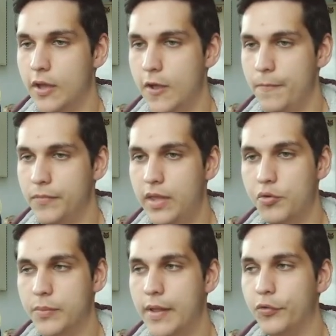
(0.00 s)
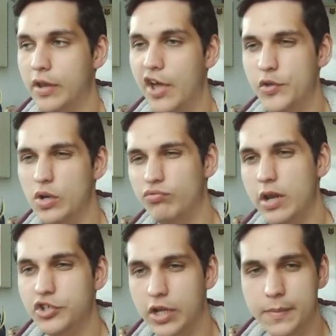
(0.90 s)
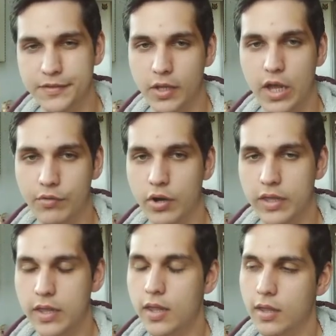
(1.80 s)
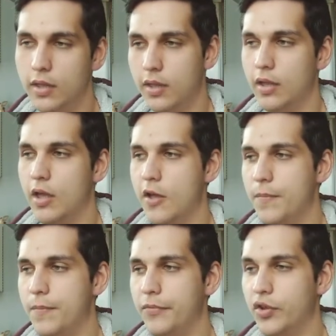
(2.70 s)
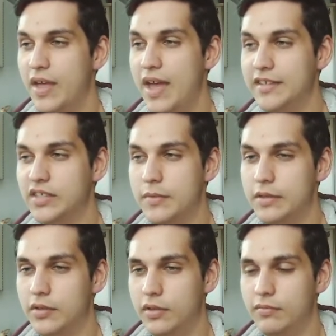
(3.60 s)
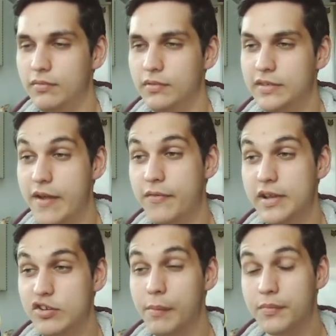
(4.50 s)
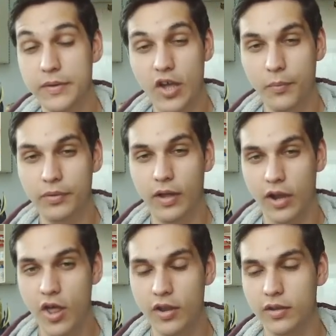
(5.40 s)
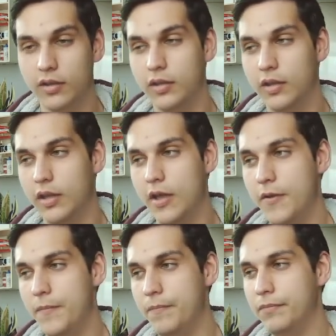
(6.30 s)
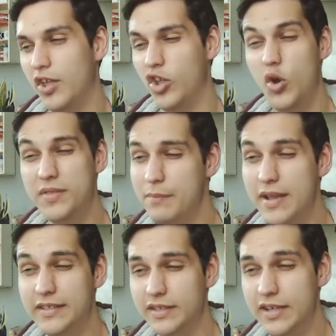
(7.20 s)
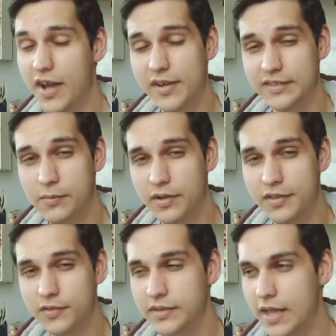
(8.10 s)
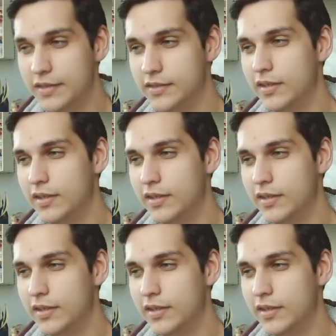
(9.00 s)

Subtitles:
It will depend on how you arrange it in this hierarchy. So that is something that definitely tripped me up a lot. I hope that makes any kind of semblance of sense.